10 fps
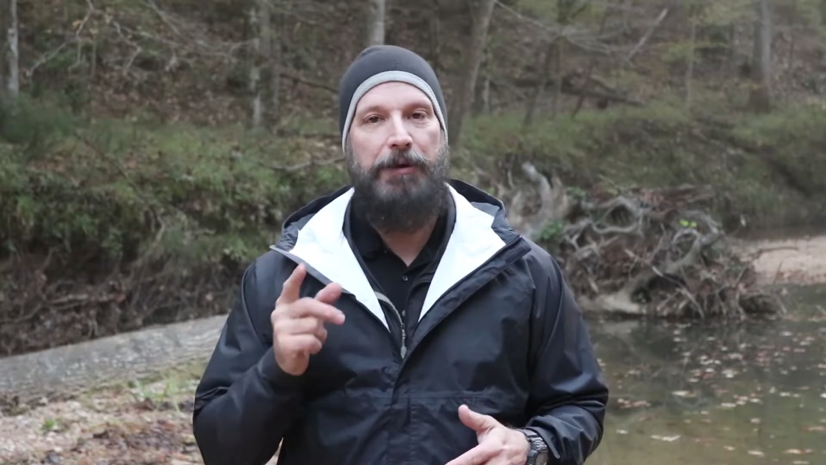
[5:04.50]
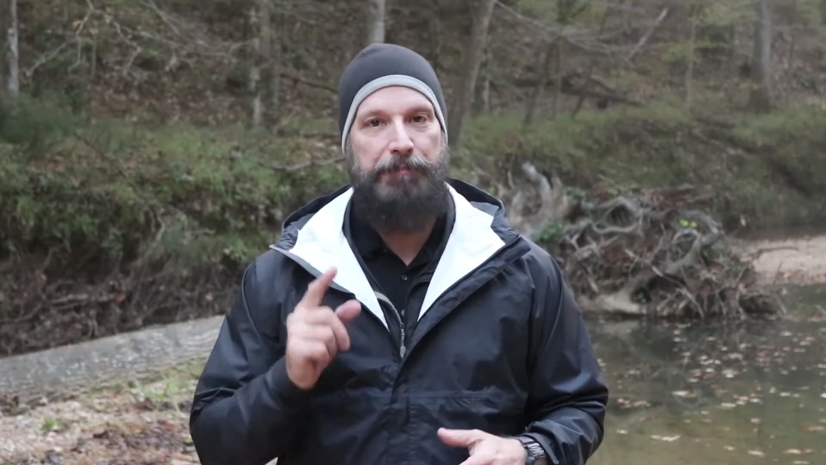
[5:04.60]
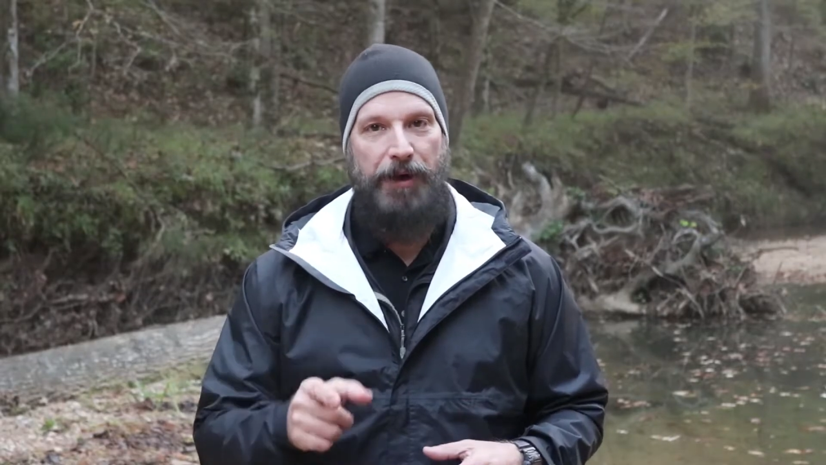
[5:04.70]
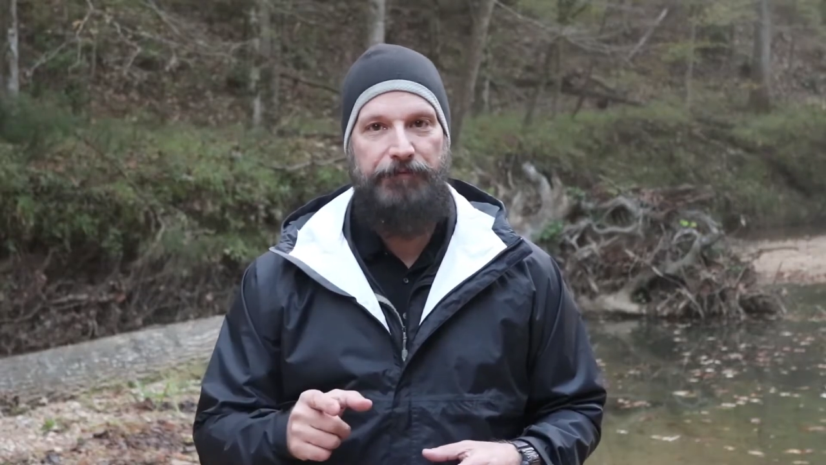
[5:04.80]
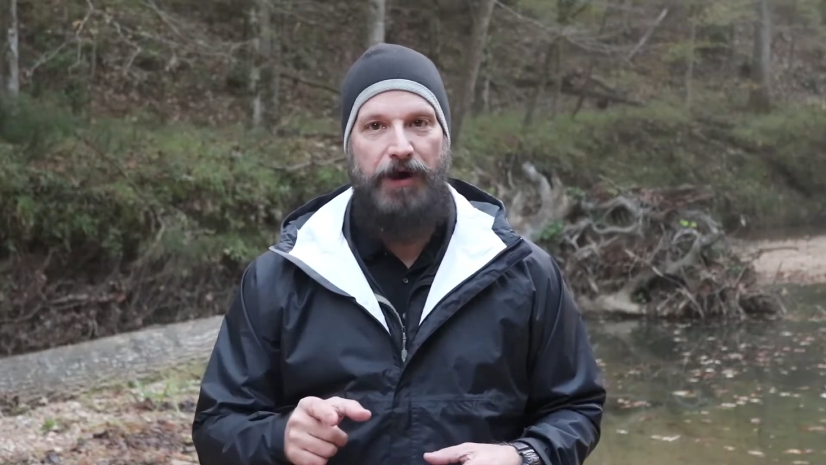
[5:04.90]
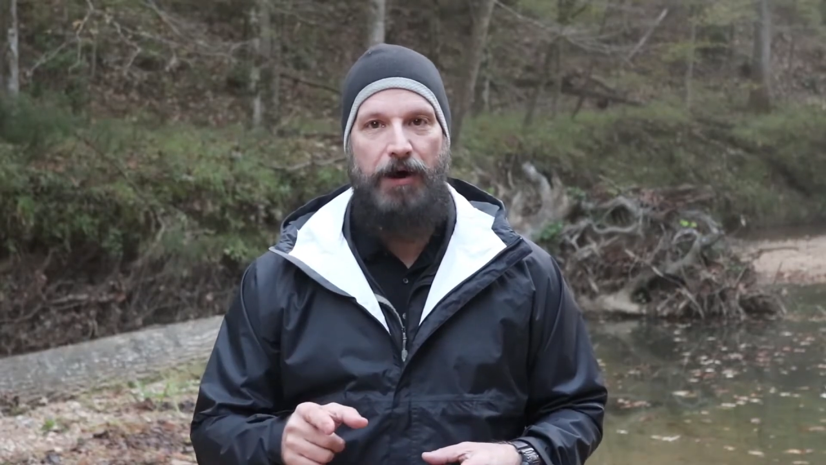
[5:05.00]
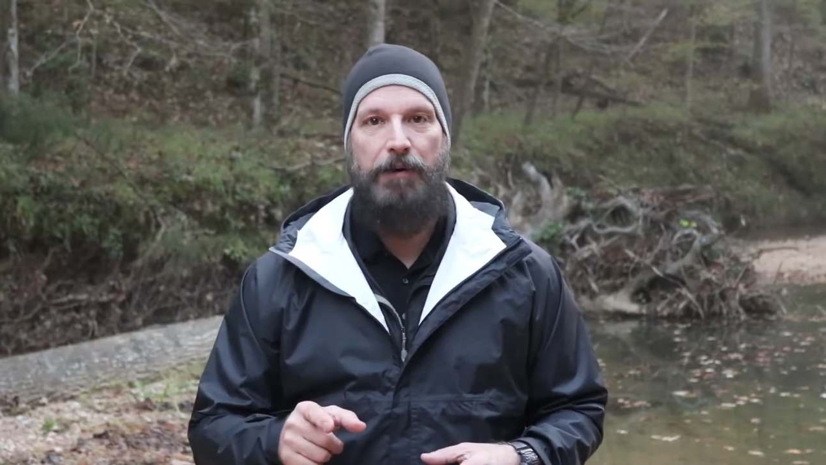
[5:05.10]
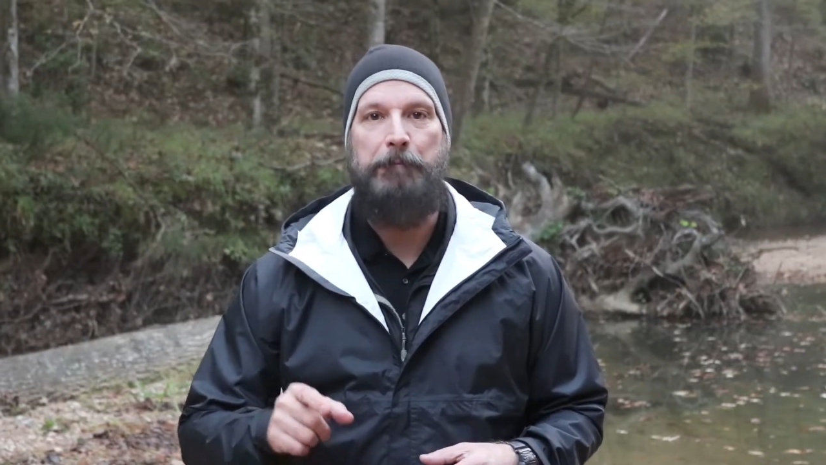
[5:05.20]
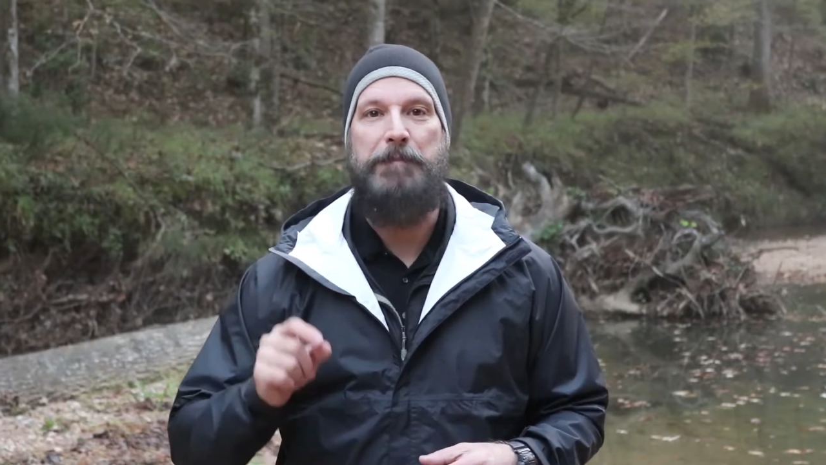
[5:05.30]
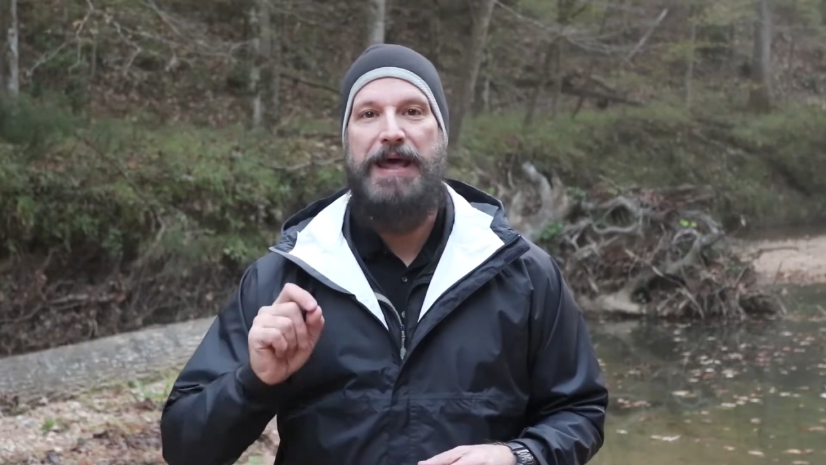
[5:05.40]
above
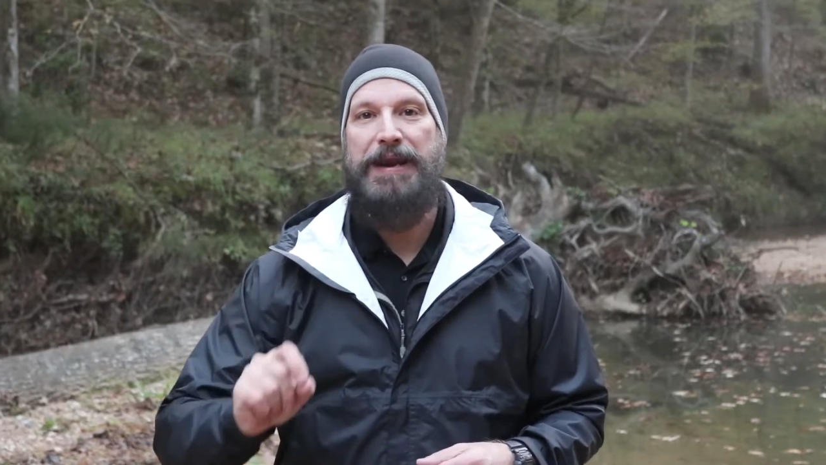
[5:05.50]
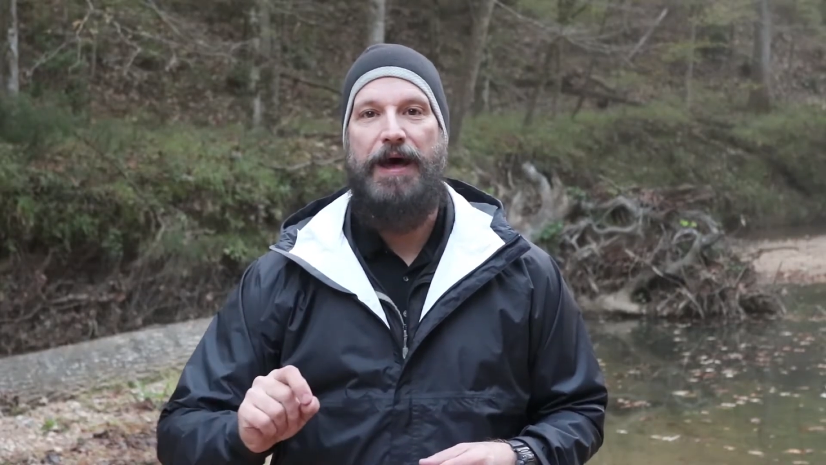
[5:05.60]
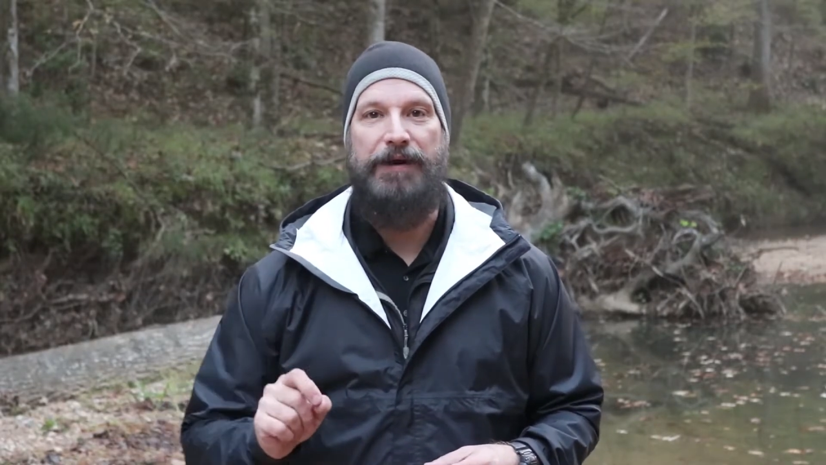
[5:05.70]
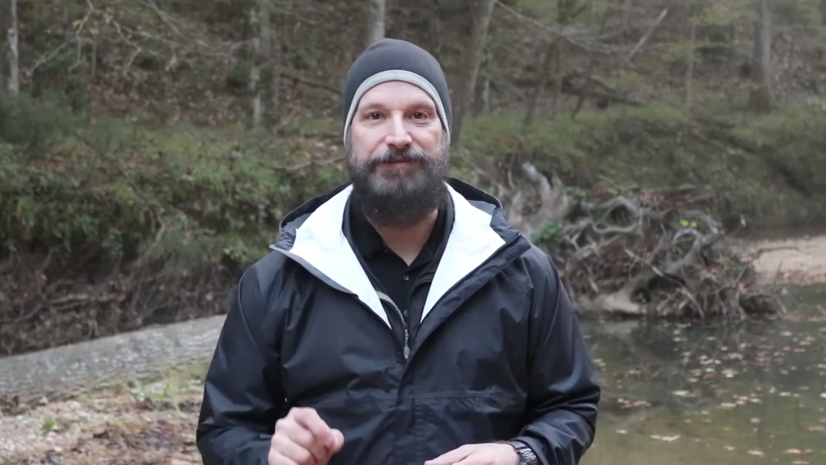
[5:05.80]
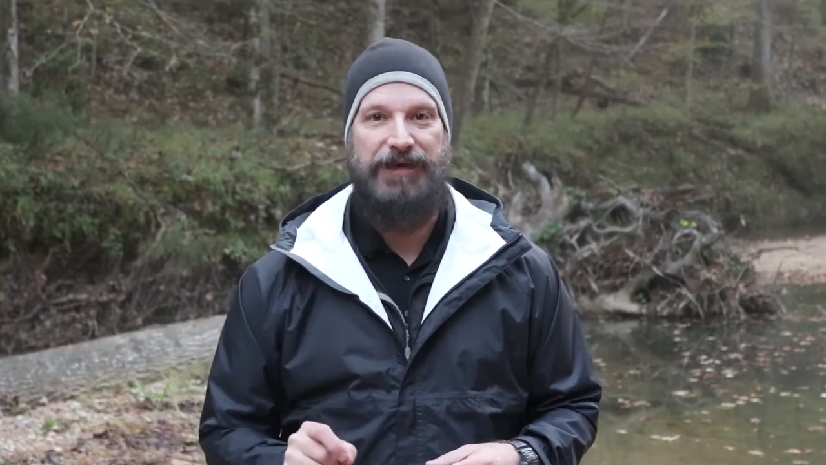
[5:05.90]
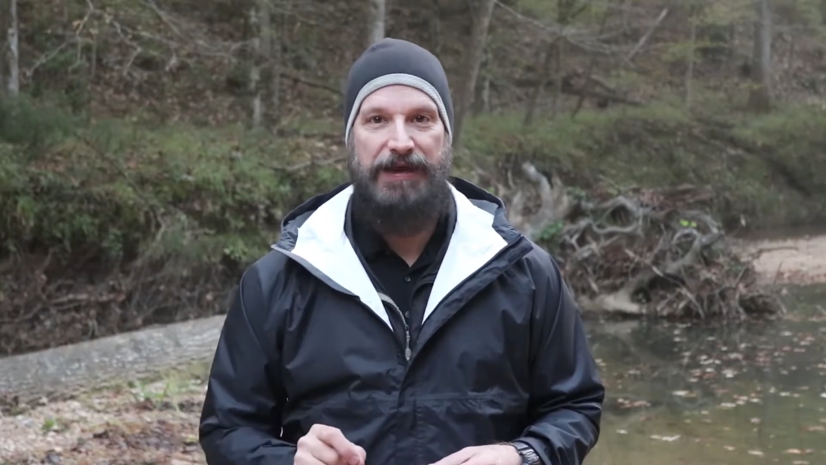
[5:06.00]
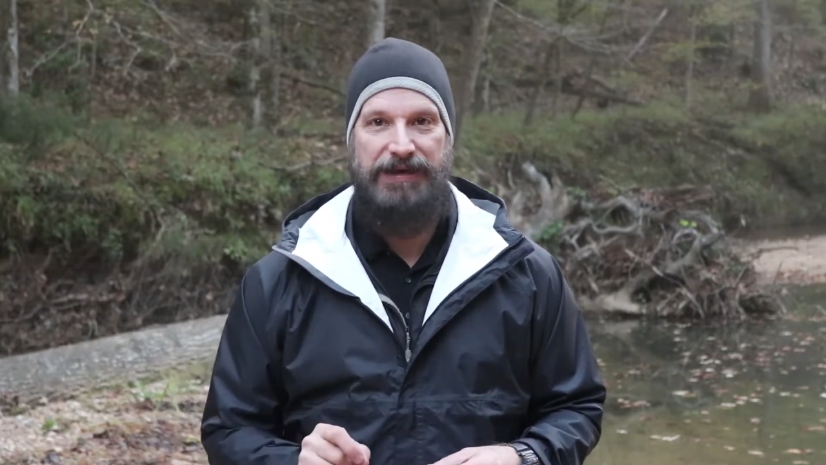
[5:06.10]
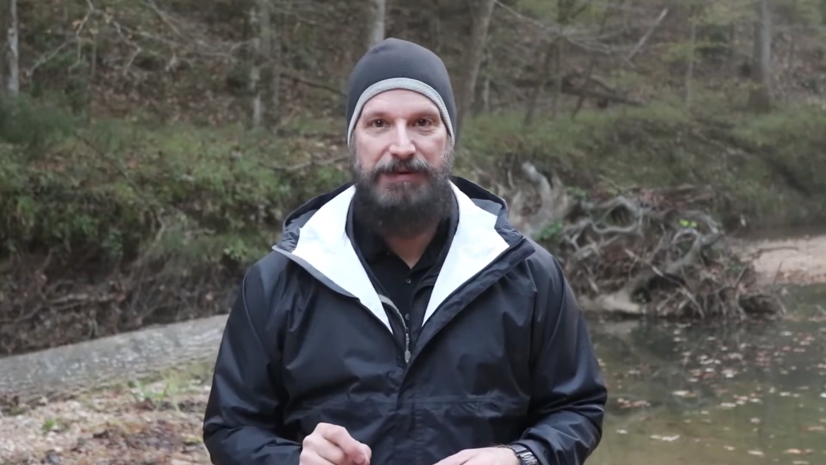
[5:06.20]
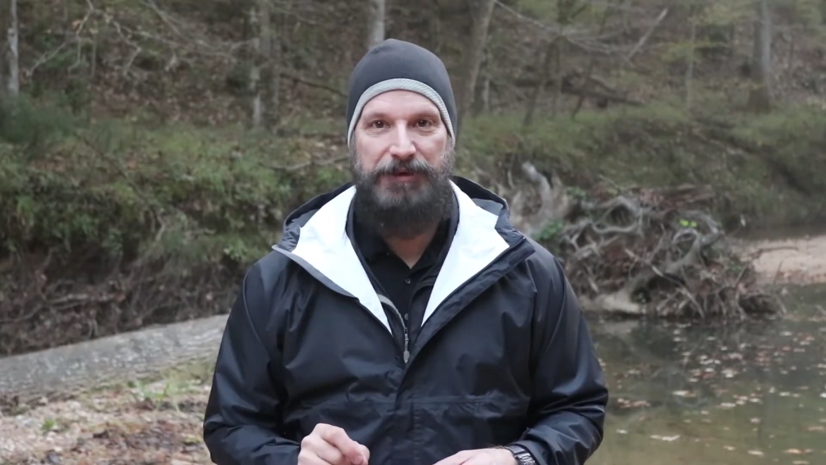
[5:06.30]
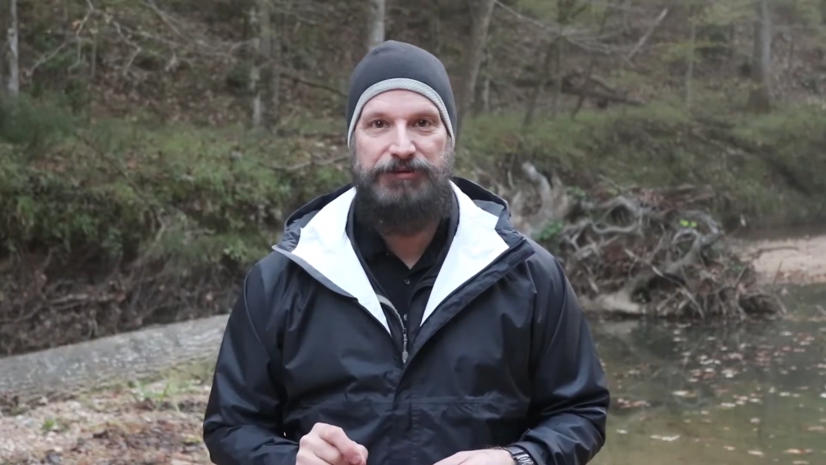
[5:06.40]
all, made out of
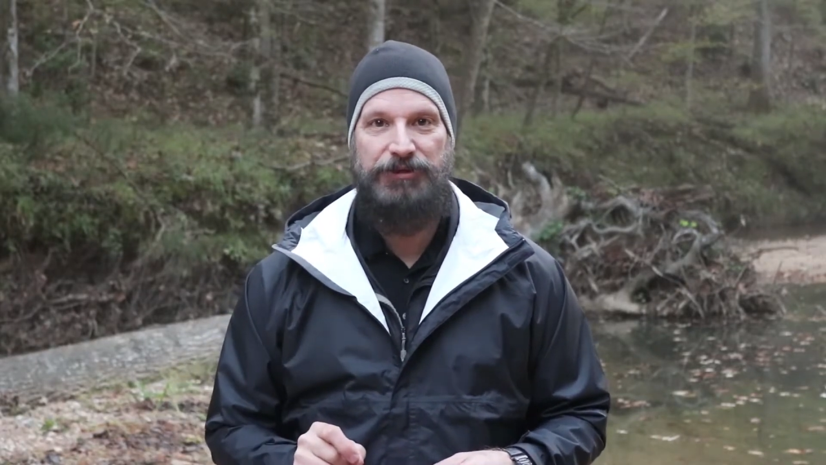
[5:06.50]
Dyneema